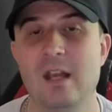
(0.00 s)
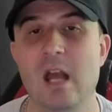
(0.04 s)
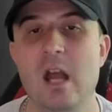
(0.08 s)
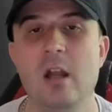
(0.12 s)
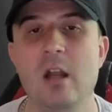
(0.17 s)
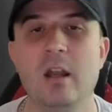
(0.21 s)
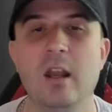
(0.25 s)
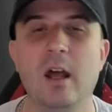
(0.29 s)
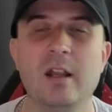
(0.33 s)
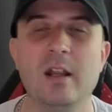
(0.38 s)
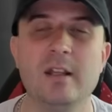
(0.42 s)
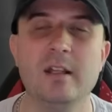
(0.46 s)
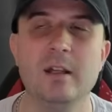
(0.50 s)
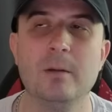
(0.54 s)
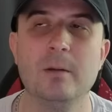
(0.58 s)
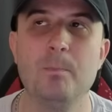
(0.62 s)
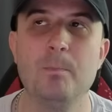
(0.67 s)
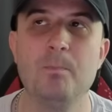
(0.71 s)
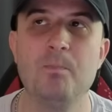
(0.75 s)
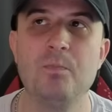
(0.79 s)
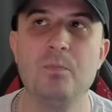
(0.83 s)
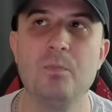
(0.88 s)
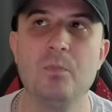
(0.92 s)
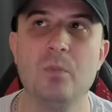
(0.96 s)
Like,
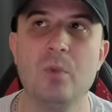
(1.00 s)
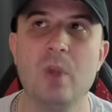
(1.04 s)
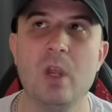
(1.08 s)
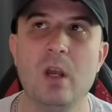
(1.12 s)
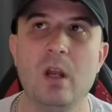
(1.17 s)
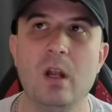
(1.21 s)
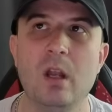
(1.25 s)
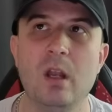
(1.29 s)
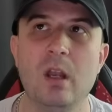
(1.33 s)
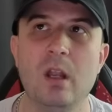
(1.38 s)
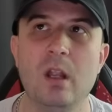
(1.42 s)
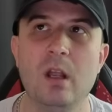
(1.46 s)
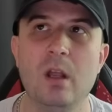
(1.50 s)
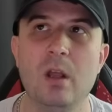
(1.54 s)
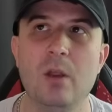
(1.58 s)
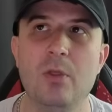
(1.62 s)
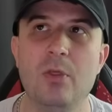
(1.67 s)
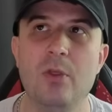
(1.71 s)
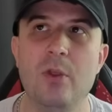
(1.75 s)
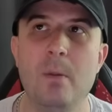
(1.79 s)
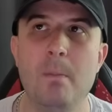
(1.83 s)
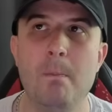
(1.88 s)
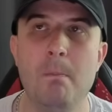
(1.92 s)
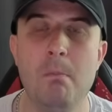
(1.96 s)

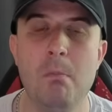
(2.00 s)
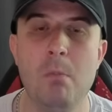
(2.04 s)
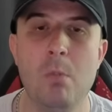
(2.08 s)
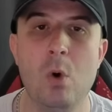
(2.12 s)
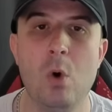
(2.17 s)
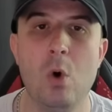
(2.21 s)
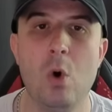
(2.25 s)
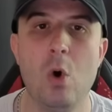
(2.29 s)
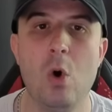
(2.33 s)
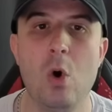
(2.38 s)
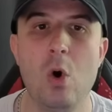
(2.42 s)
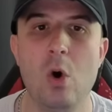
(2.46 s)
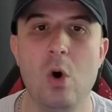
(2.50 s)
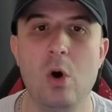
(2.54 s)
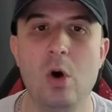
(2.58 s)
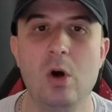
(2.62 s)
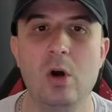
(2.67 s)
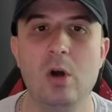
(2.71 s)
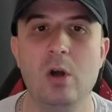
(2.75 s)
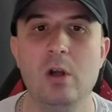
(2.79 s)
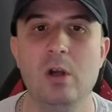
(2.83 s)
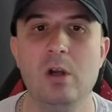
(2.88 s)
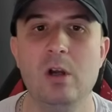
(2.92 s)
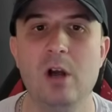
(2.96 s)
the more
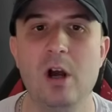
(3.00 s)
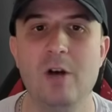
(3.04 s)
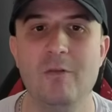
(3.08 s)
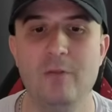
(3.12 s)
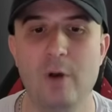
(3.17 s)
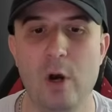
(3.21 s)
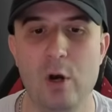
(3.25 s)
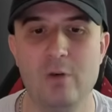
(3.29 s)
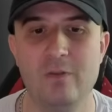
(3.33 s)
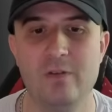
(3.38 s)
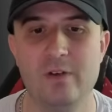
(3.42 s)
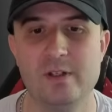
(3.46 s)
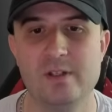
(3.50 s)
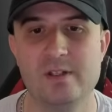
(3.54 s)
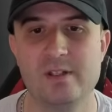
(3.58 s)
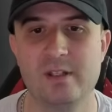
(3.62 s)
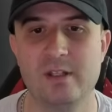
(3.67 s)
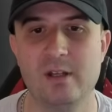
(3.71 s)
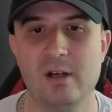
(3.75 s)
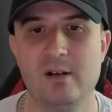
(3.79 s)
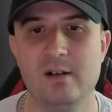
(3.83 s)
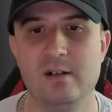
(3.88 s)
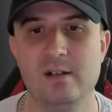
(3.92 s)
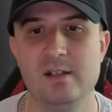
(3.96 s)
Evolving
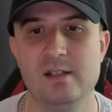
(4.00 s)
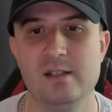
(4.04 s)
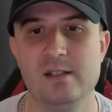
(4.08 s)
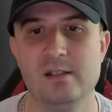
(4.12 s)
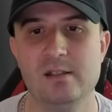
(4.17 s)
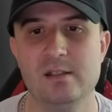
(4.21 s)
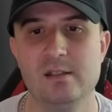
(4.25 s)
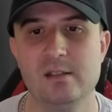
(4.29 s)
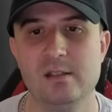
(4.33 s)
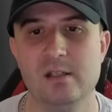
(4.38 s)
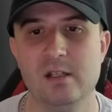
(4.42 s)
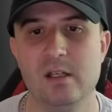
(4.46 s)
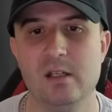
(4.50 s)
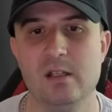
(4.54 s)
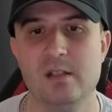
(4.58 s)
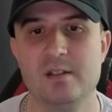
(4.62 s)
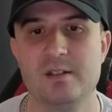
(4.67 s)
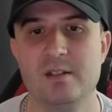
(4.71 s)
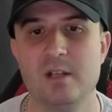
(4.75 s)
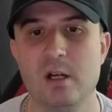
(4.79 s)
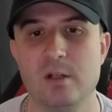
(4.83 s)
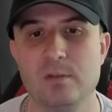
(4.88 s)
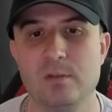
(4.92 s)
Skies starts